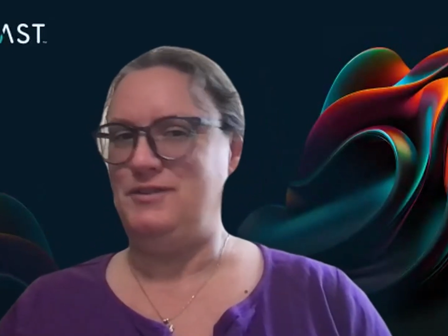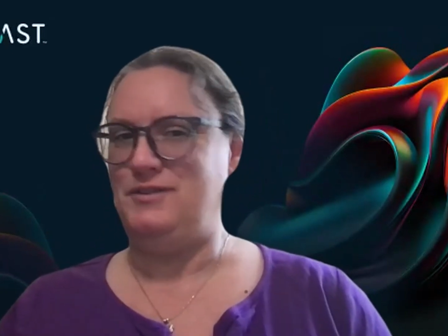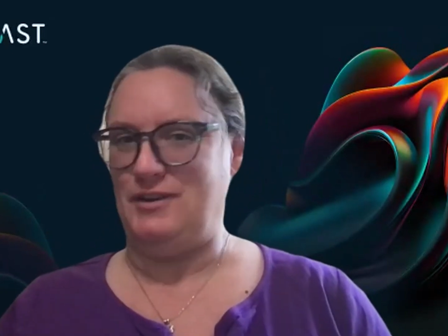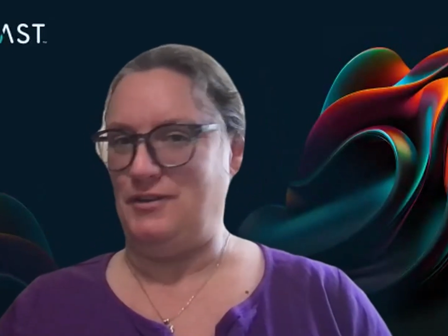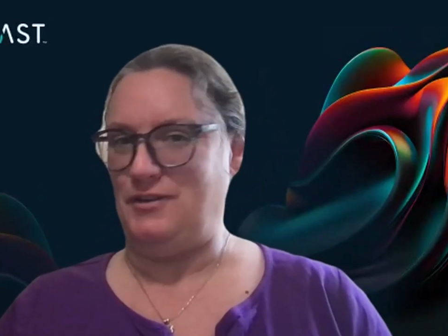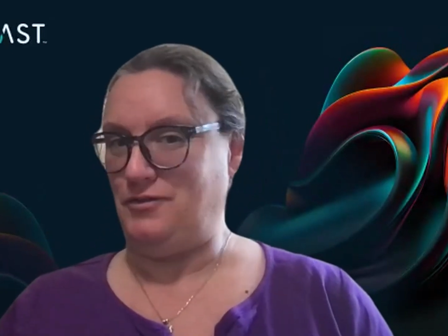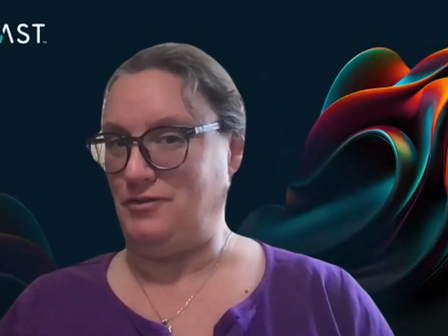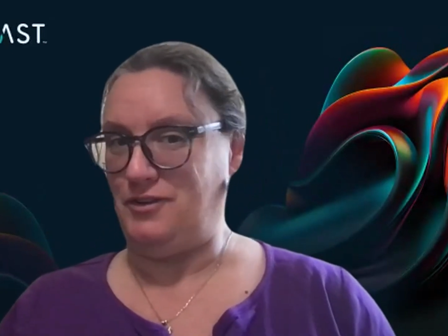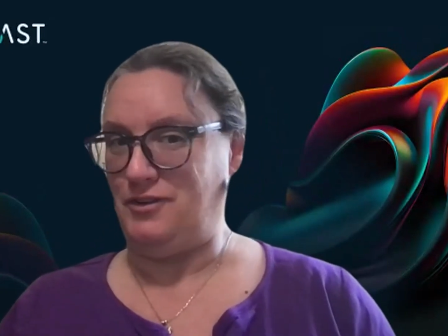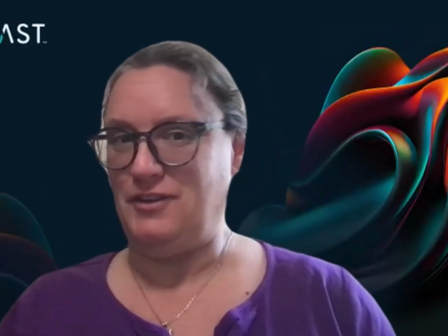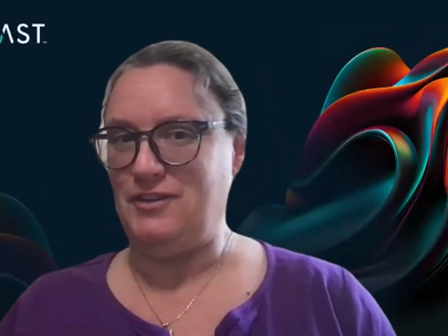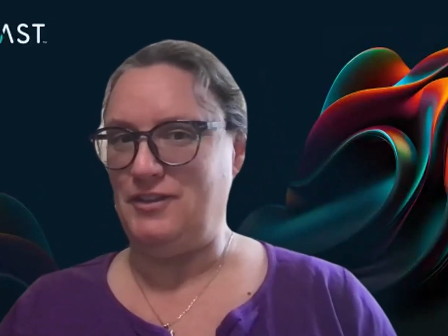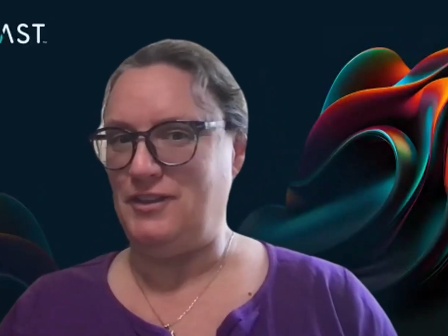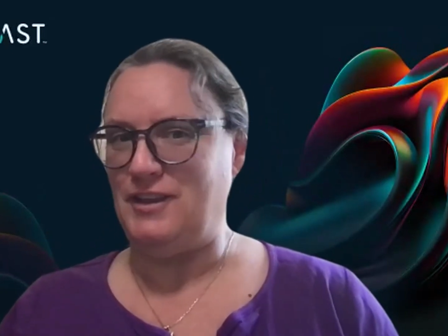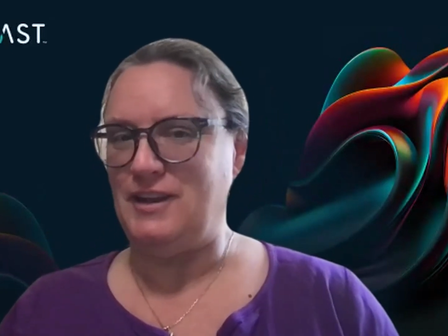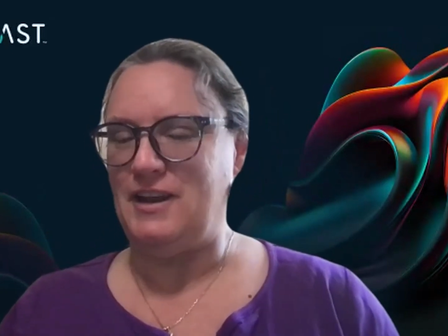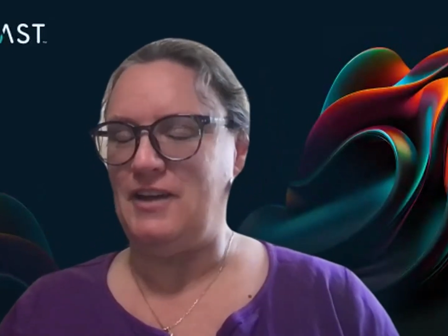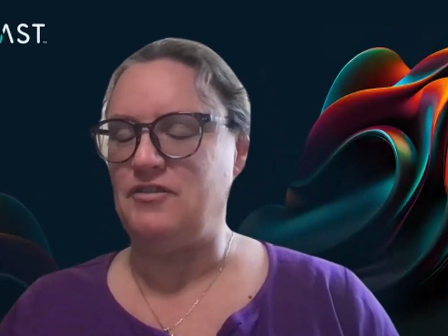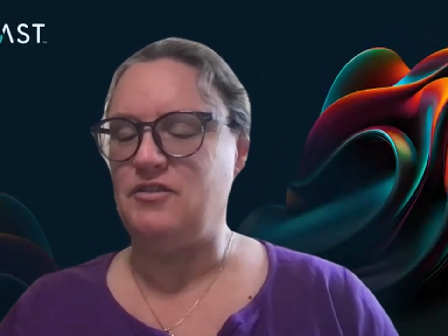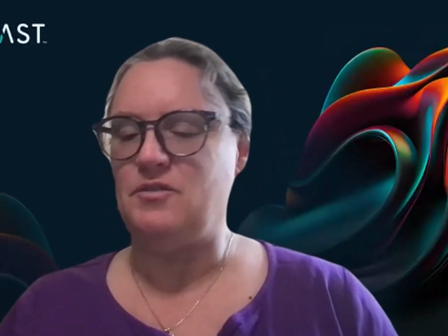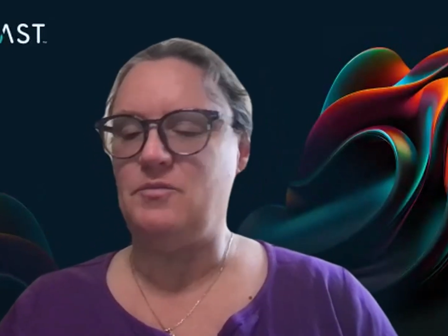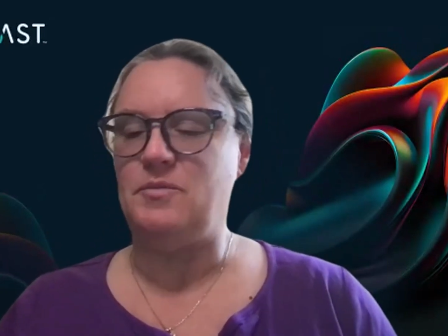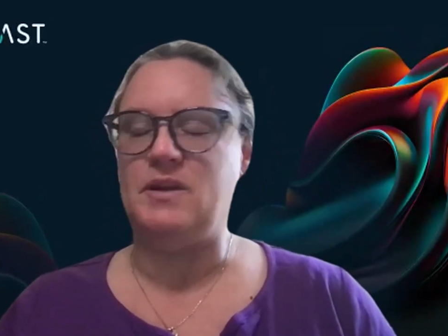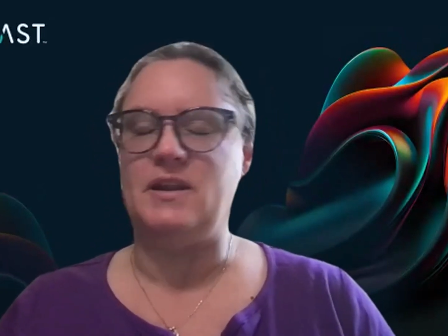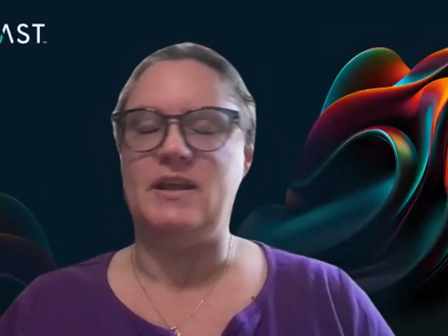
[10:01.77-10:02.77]
different than
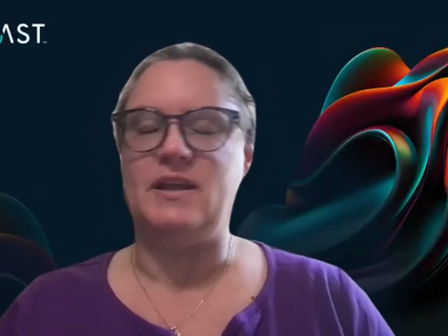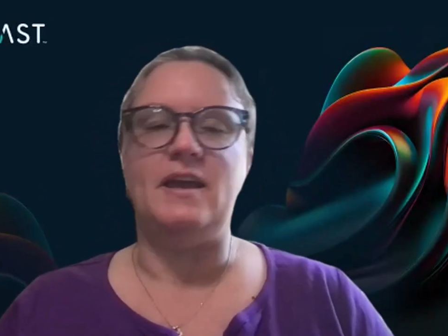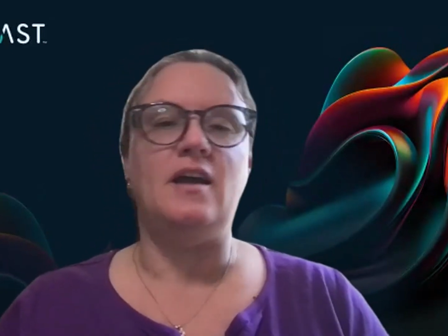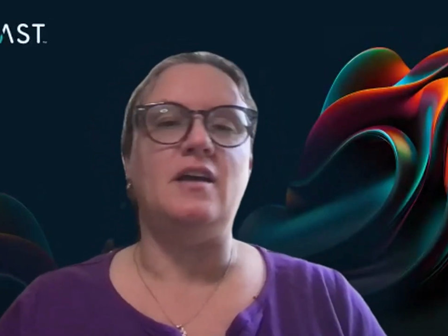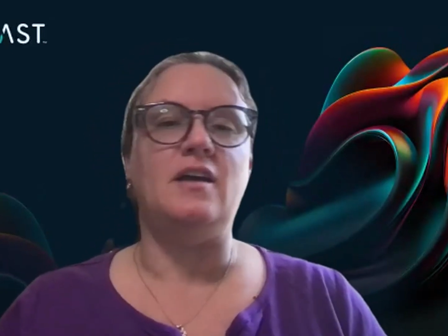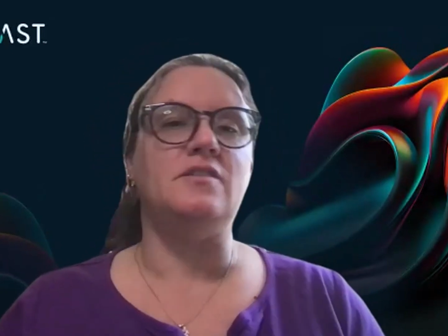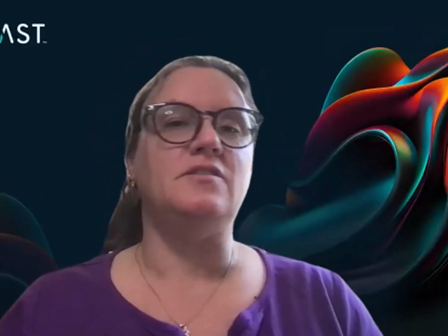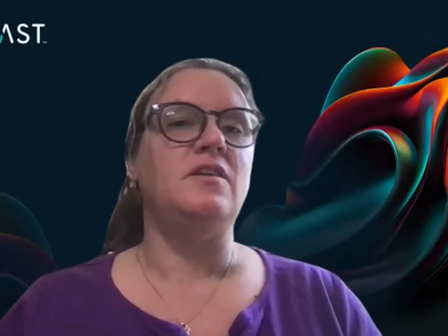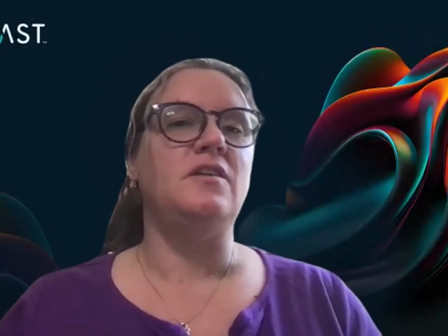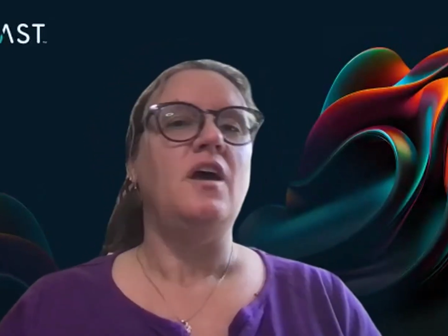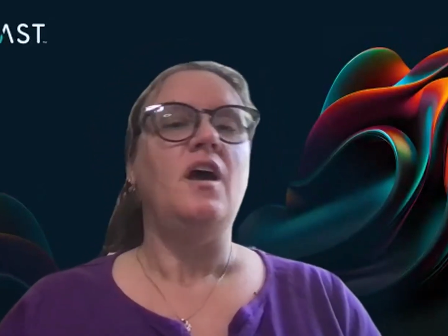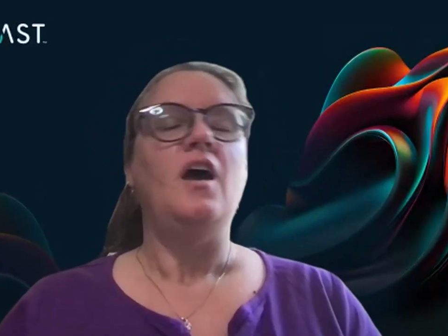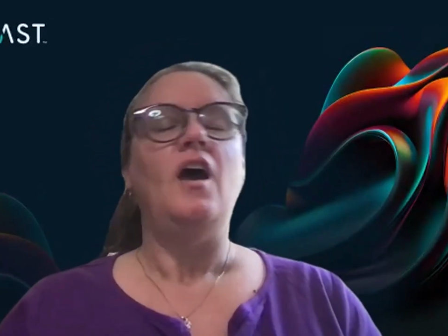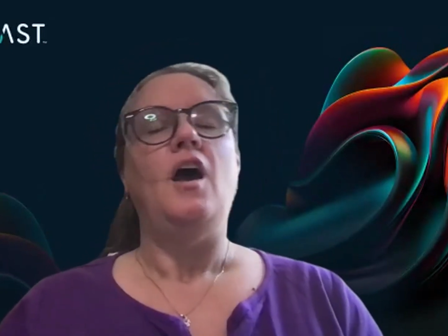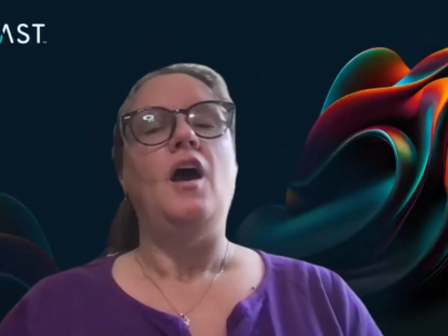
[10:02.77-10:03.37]
everybody else.